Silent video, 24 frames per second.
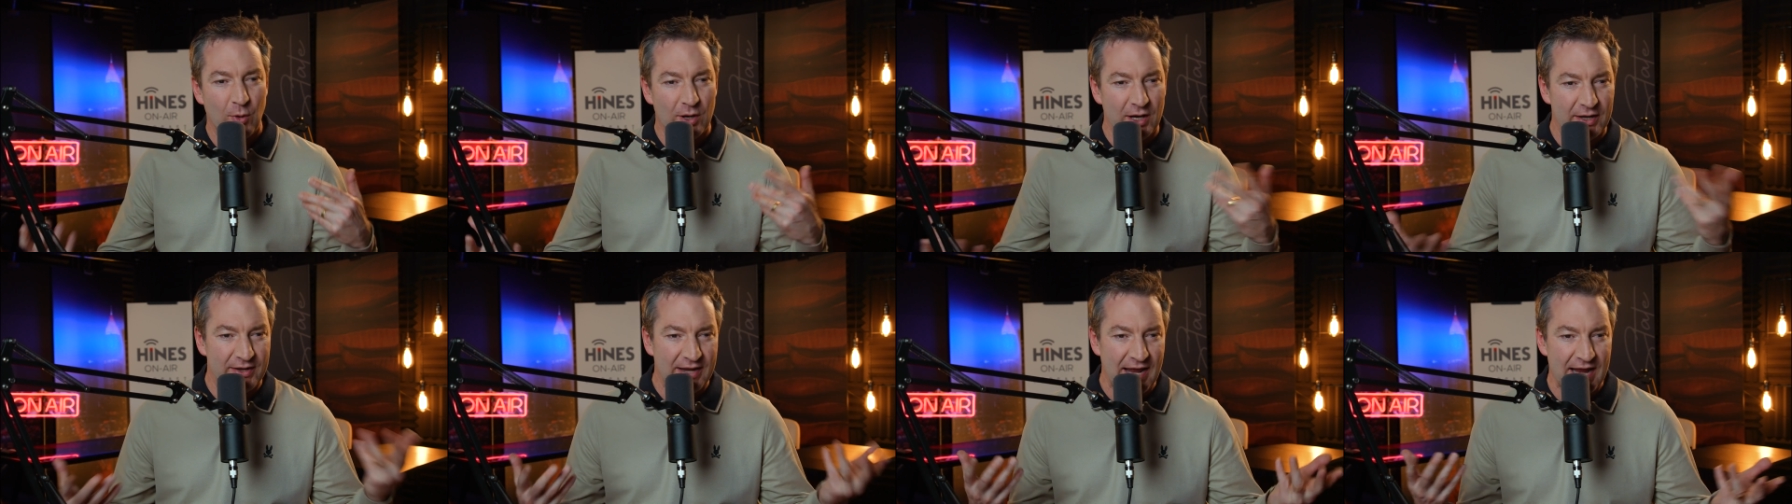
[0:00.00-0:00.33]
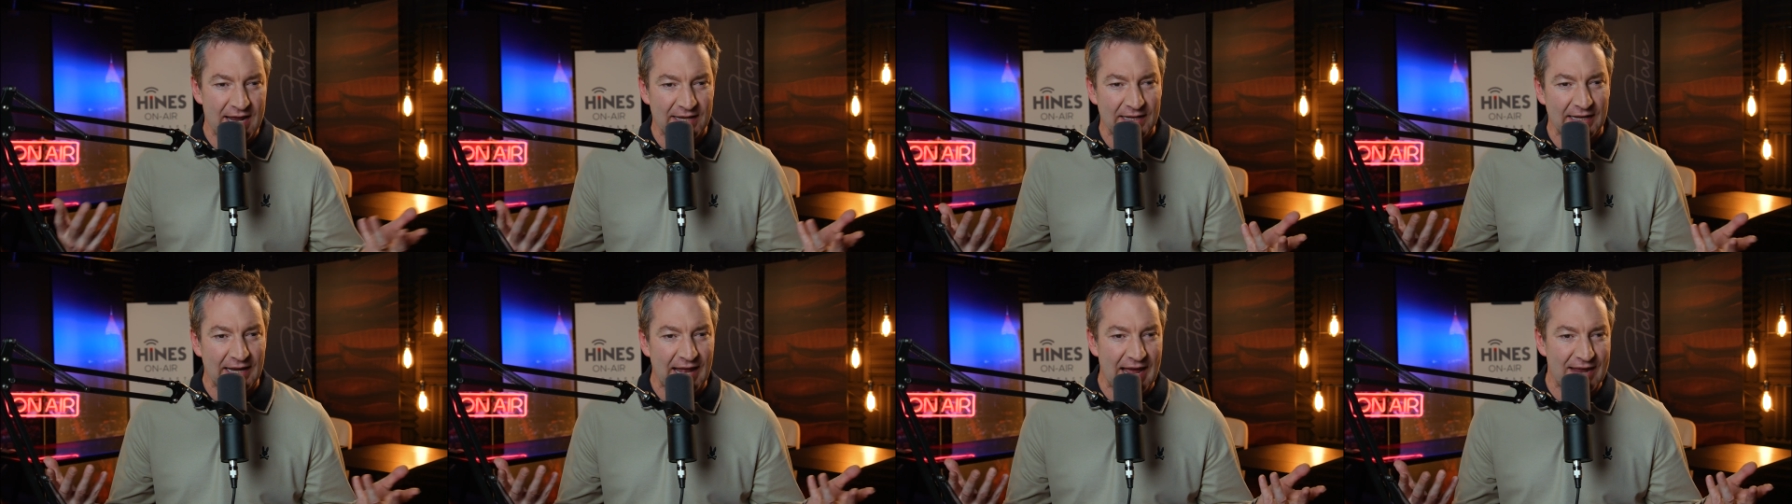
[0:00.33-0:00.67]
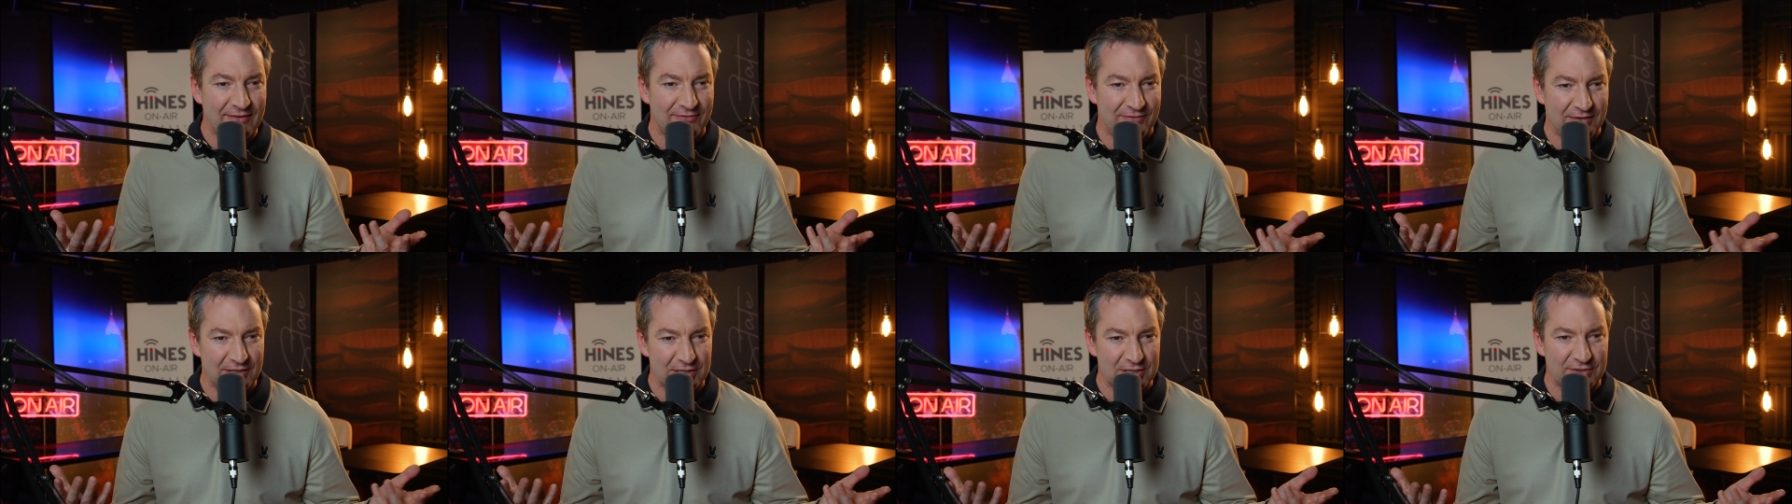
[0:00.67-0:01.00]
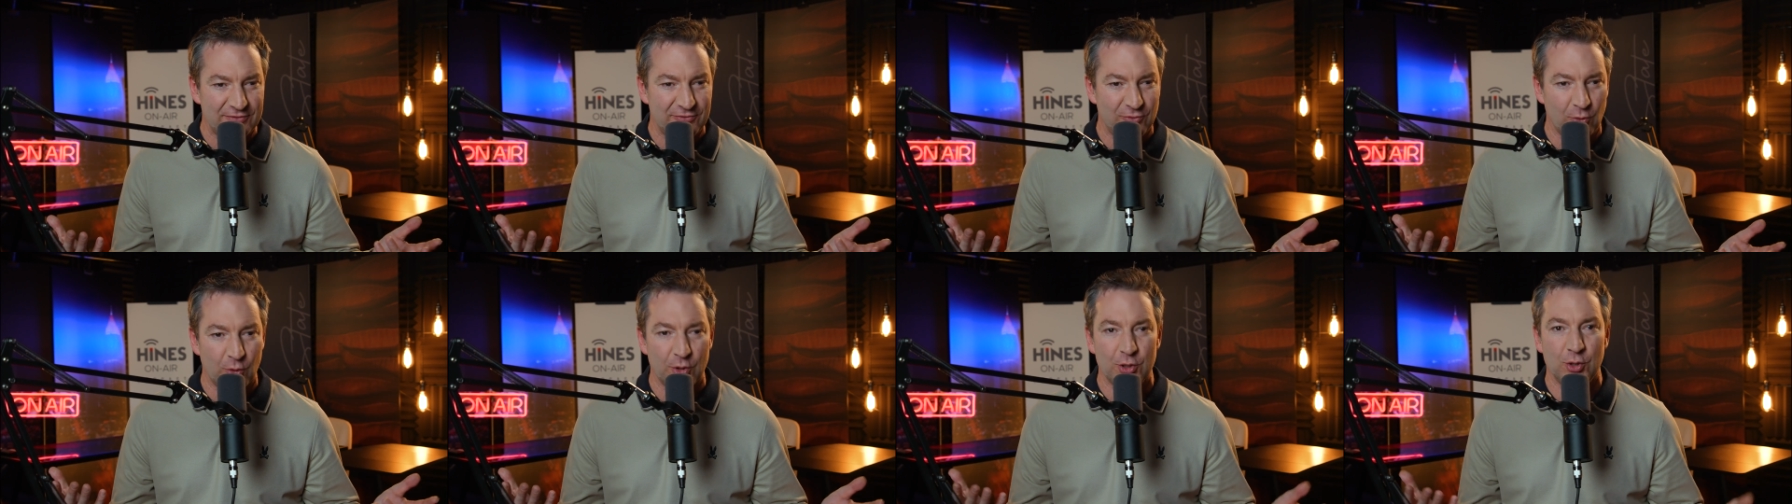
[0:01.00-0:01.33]
what a day in the life is
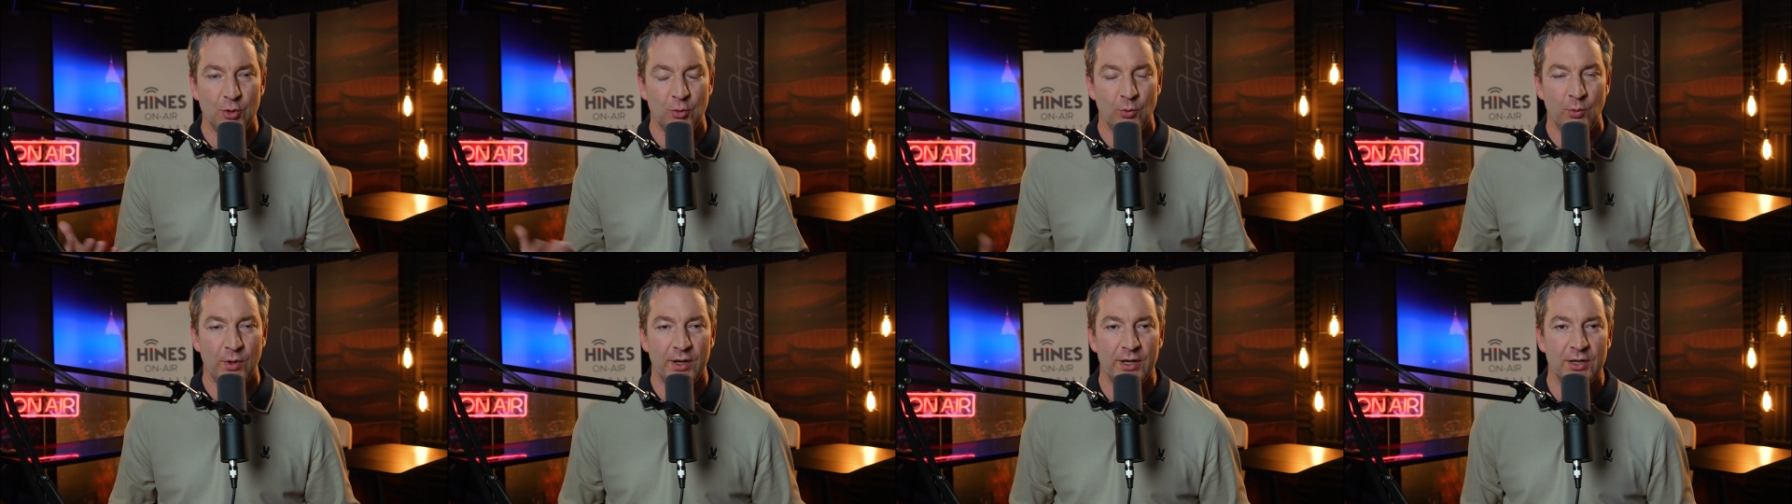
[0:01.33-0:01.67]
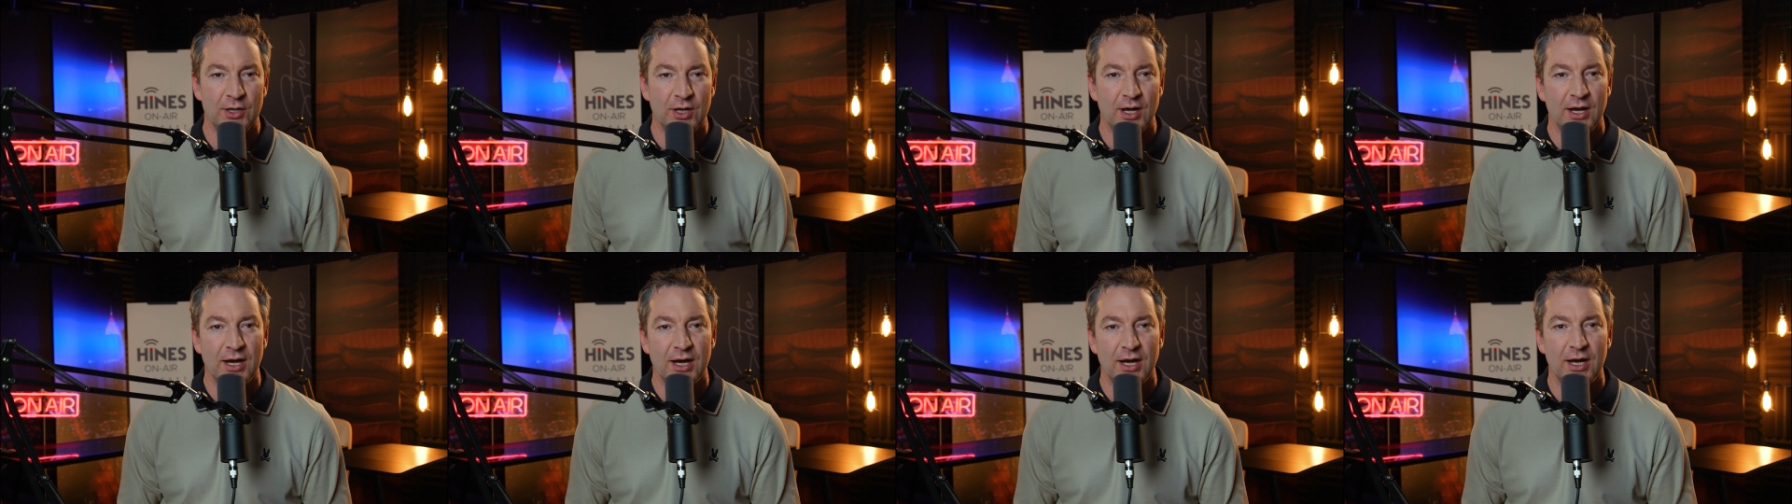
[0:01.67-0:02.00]
for you when